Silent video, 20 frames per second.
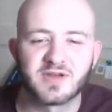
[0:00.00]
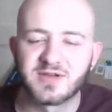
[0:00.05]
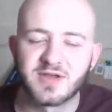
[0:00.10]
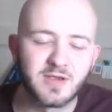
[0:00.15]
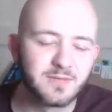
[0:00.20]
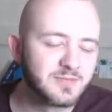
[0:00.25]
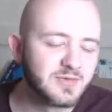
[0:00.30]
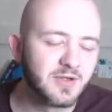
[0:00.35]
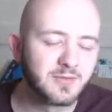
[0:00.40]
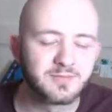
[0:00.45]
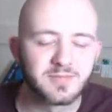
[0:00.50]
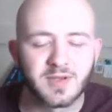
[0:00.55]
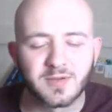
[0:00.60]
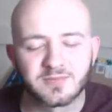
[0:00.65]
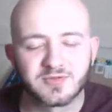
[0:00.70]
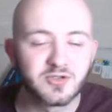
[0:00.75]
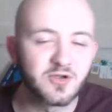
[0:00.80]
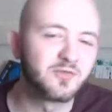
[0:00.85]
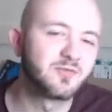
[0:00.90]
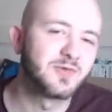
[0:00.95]
Nope,
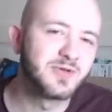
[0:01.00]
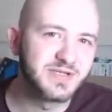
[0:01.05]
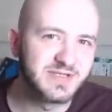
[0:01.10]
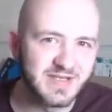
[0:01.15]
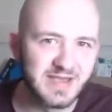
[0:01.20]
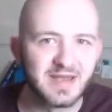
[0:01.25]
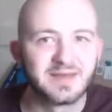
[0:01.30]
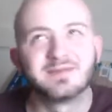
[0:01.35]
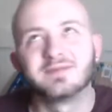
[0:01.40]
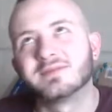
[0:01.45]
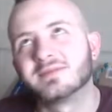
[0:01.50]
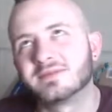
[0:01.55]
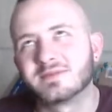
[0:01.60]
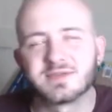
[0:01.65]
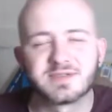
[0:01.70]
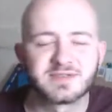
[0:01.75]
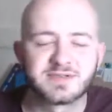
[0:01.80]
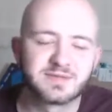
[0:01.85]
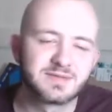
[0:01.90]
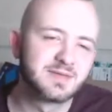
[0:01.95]
soft reset, and
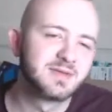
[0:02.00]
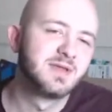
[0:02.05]
just